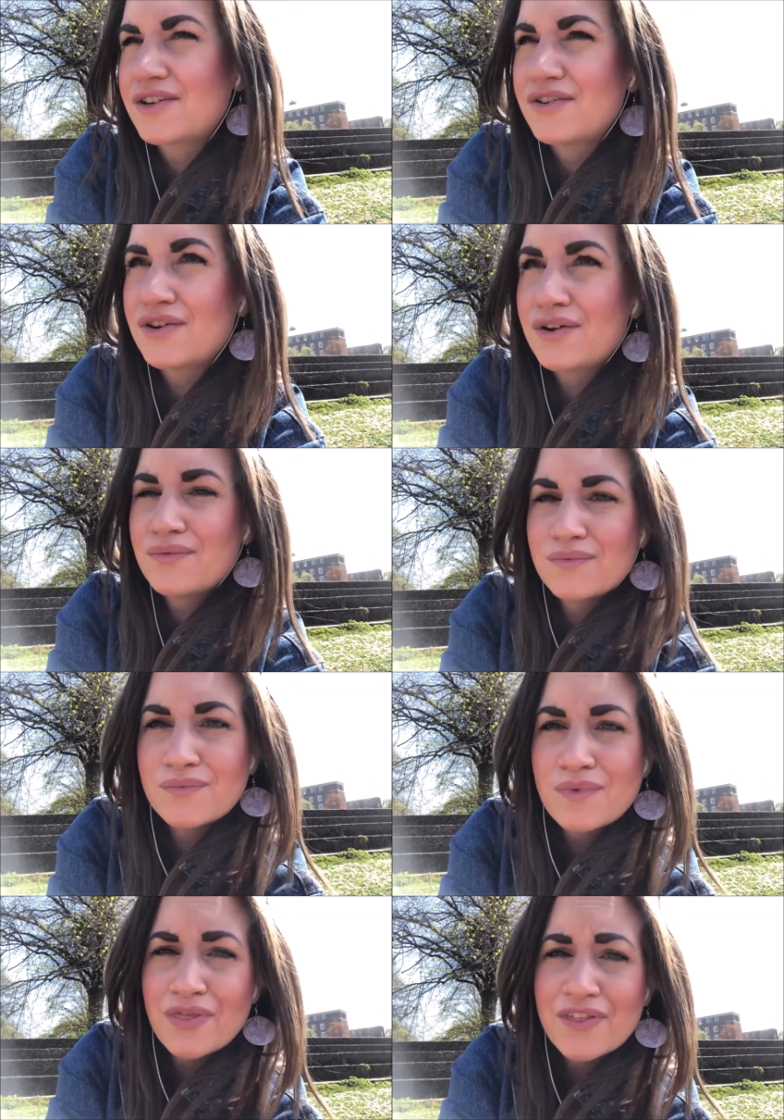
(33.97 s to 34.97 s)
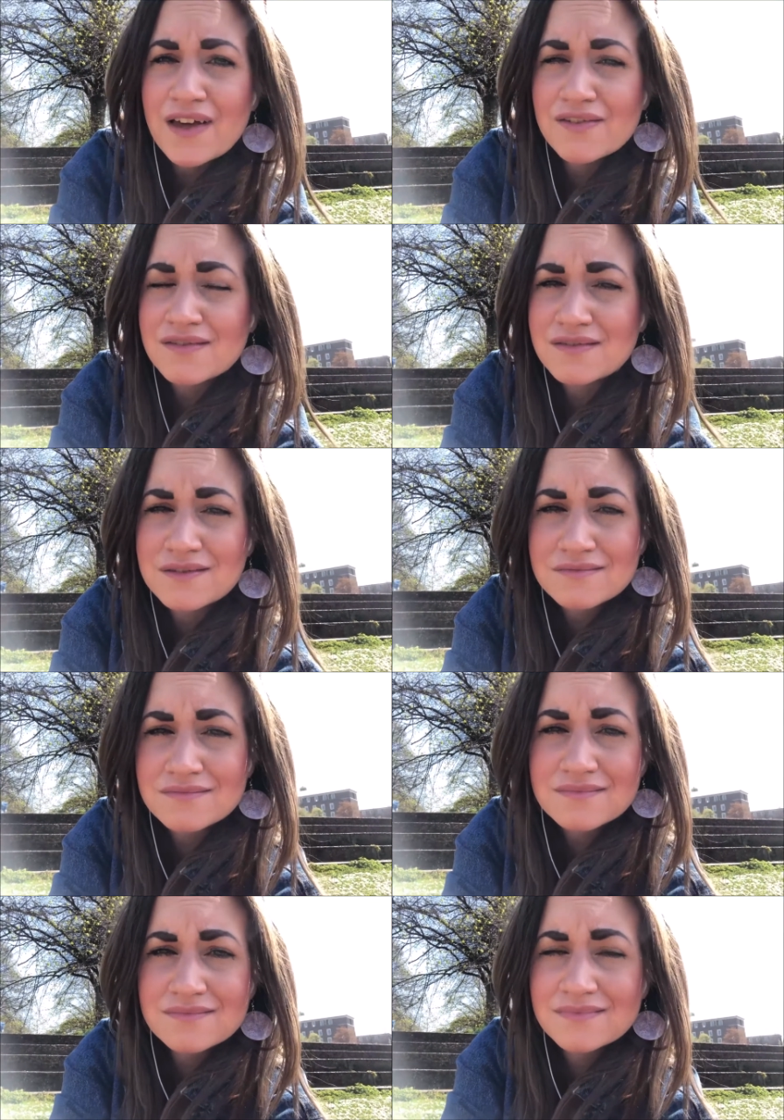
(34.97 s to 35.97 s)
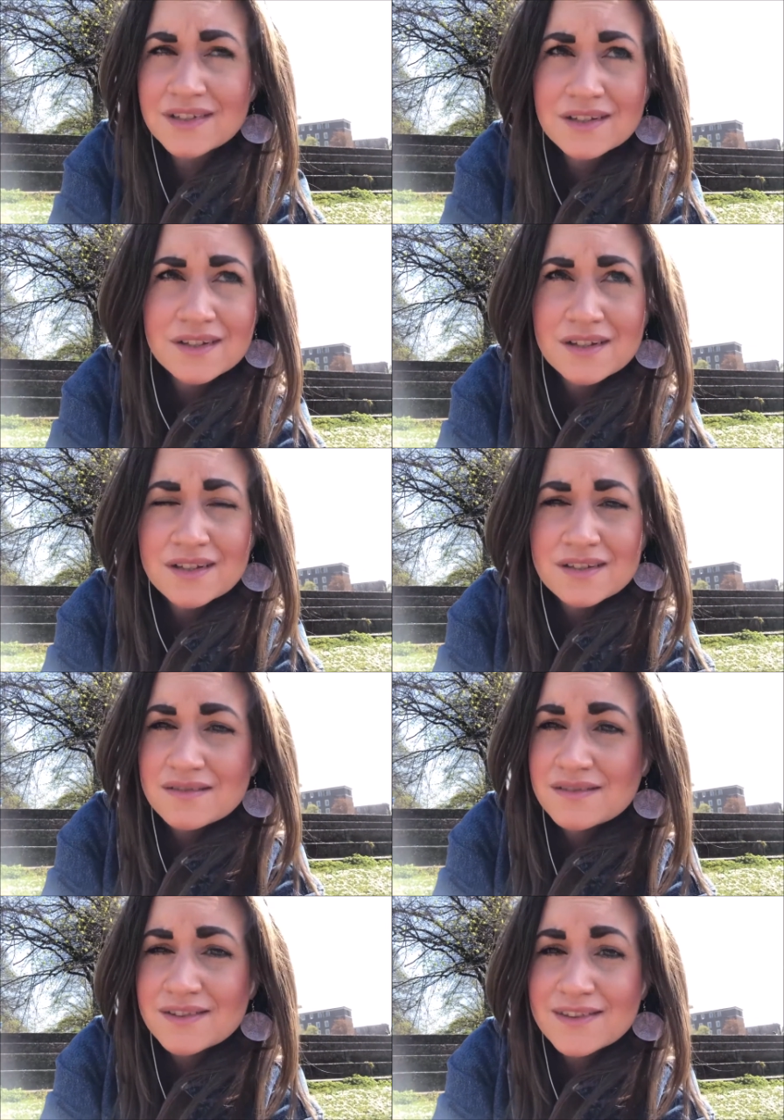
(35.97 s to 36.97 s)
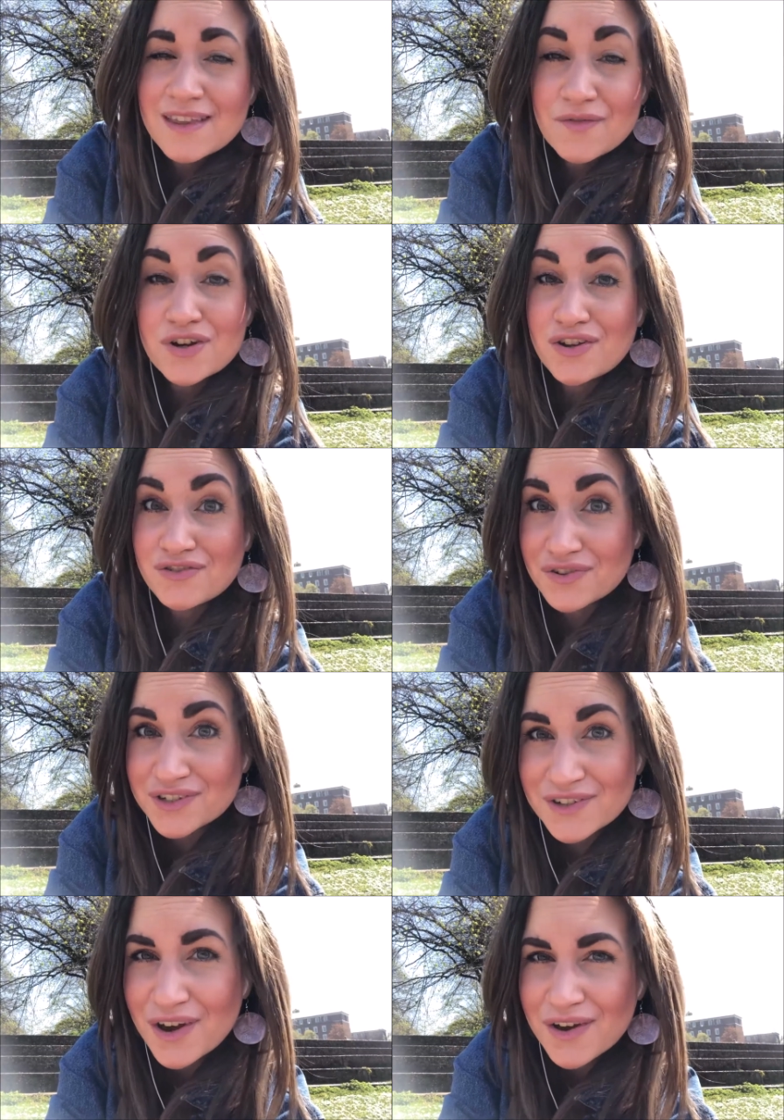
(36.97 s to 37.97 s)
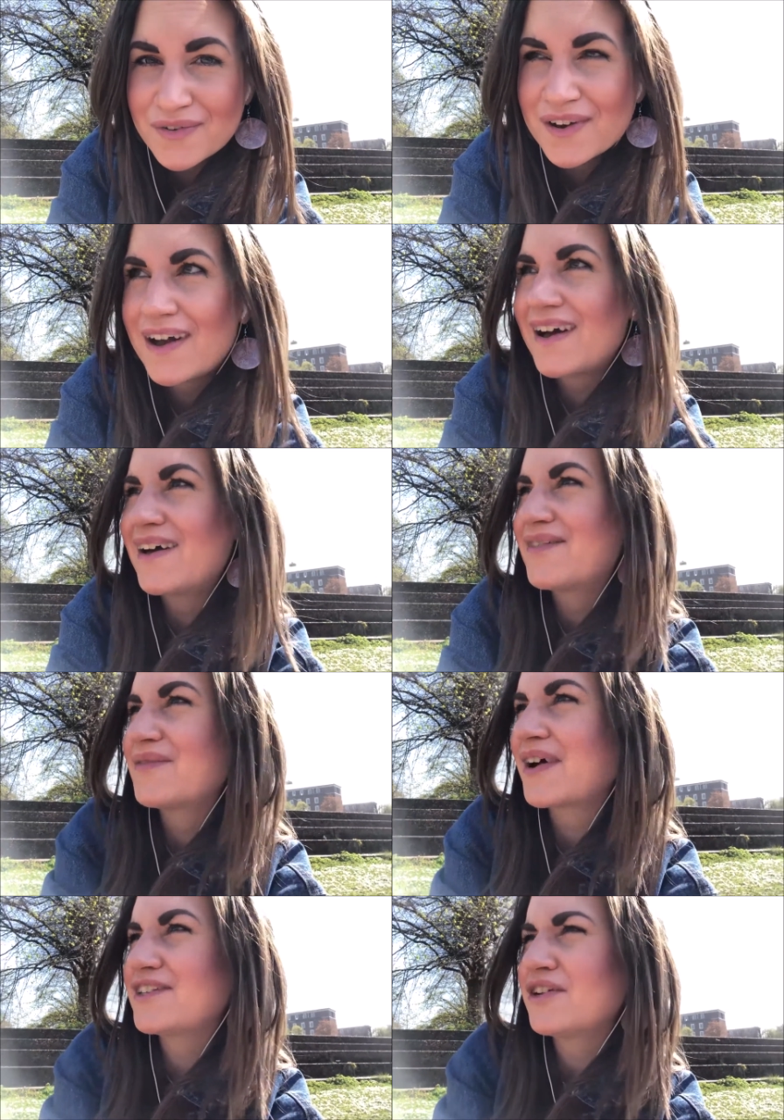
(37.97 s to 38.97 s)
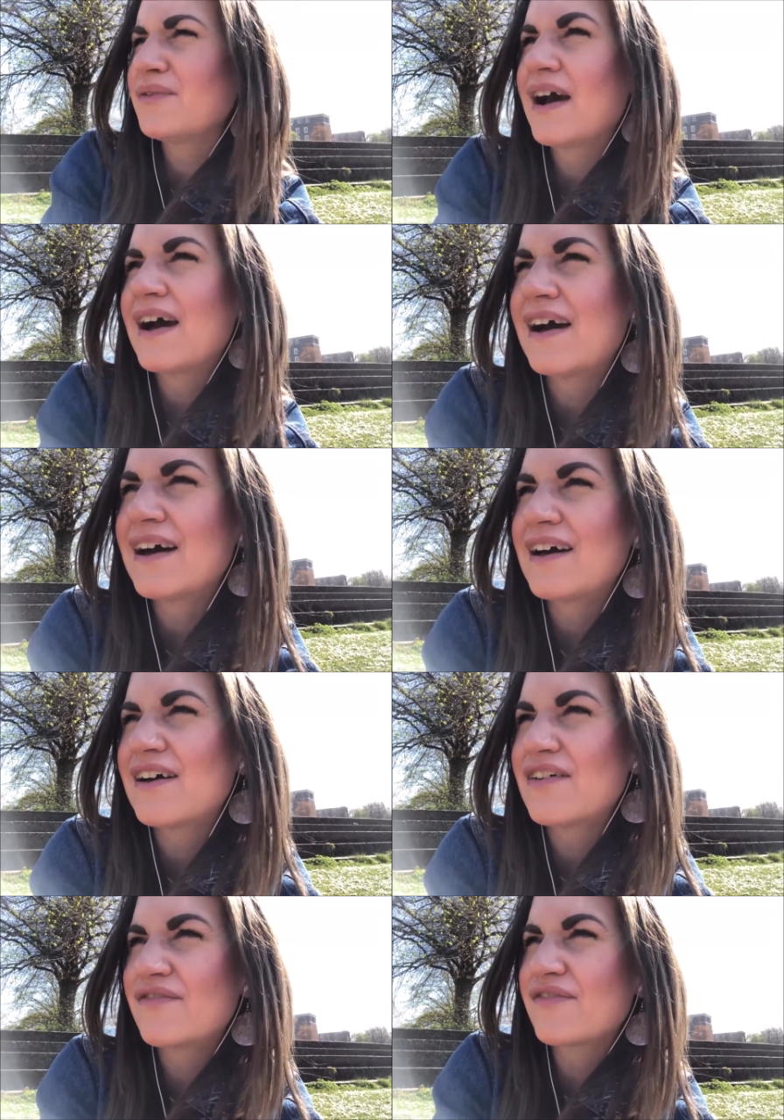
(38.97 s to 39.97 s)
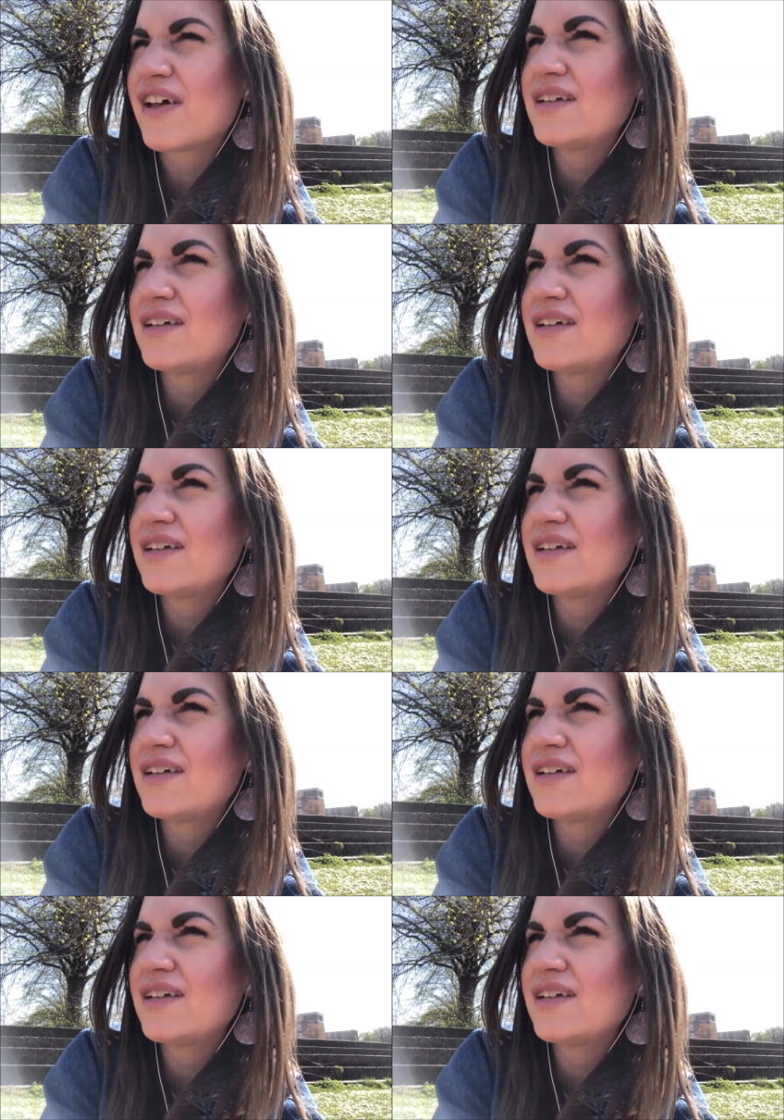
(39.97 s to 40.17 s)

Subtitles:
I don't know, 1,700 to go, but I do have